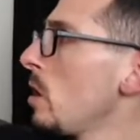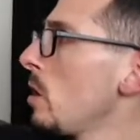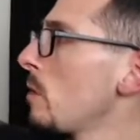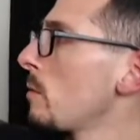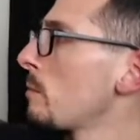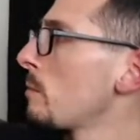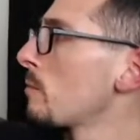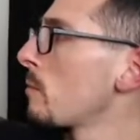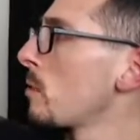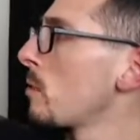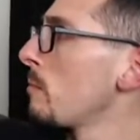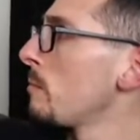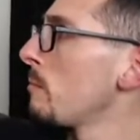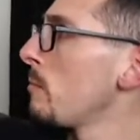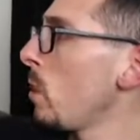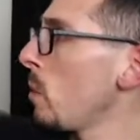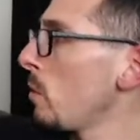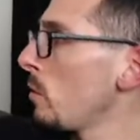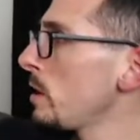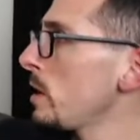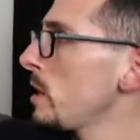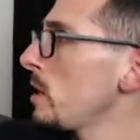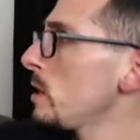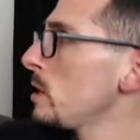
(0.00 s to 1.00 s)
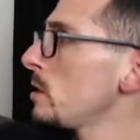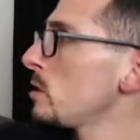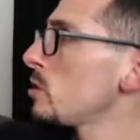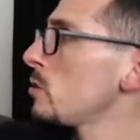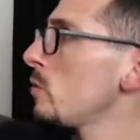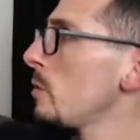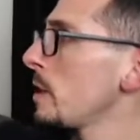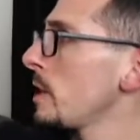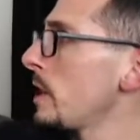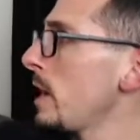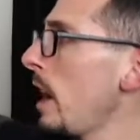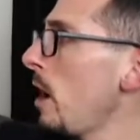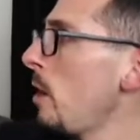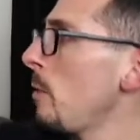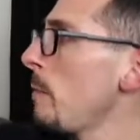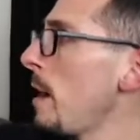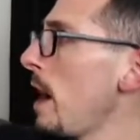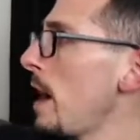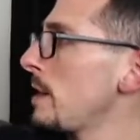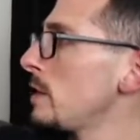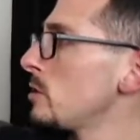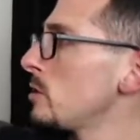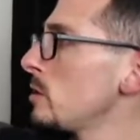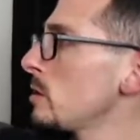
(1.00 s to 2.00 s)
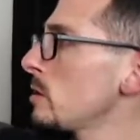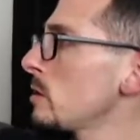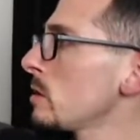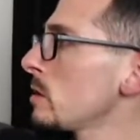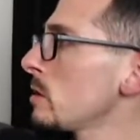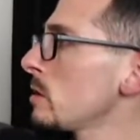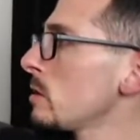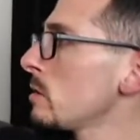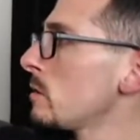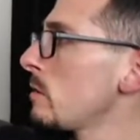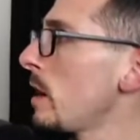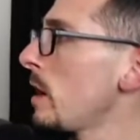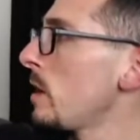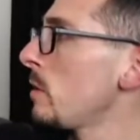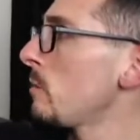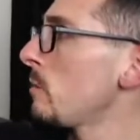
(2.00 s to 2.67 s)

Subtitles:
promoted to account manager, right?